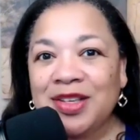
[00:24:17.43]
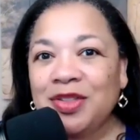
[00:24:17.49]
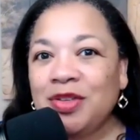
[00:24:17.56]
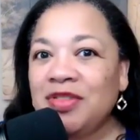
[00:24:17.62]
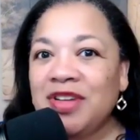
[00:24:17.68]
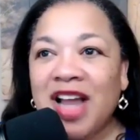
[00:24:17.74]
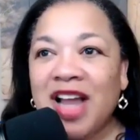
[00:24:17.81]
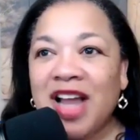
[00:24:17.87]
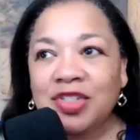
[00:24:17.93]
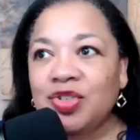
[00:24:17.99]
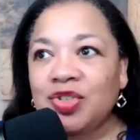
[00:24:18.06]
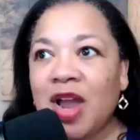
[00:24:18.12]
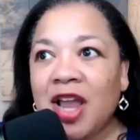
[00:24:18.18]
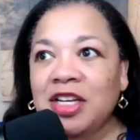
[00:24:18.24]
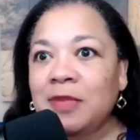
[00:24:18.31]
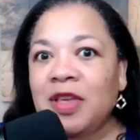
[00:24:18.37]
So they're not
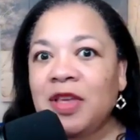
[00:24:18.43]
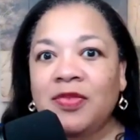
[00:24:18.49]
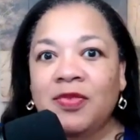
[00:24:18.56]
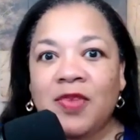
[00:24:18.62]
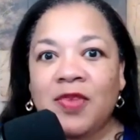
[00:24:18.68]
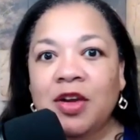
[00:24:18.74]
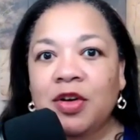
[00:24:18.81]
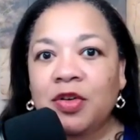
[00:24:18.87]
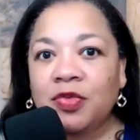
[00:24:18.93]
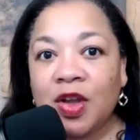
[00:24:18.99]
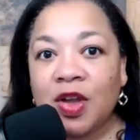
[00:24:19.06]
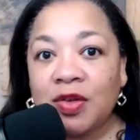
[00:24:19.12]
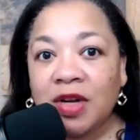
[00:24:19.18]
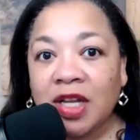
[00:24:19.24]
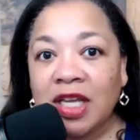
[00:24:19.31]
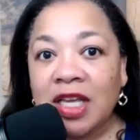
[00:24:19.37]
trying to be fake or
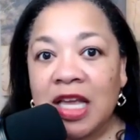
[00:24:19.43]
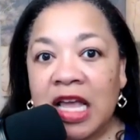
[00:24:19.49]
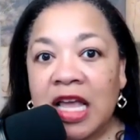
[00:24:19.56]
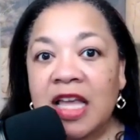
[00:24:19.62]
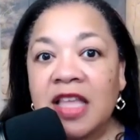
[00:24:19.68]
phony.